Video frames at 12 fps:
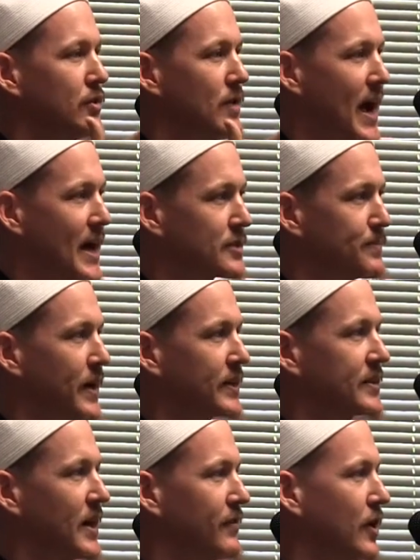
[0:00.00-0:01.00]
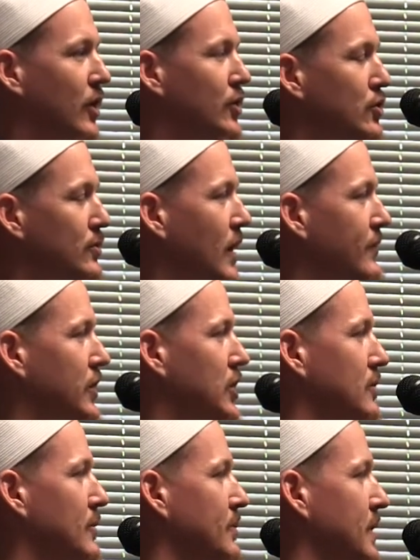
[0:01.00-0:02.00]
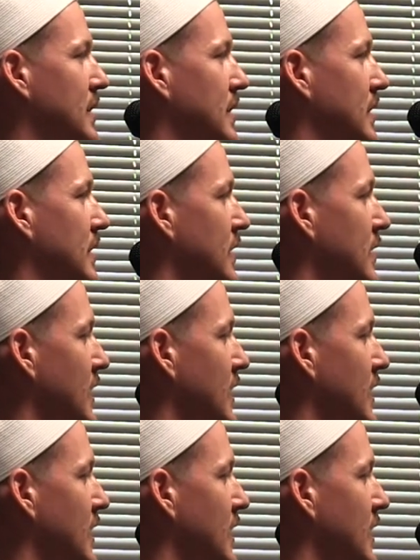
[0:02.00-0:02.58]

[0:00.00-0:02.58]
aspects of, our, of the human being.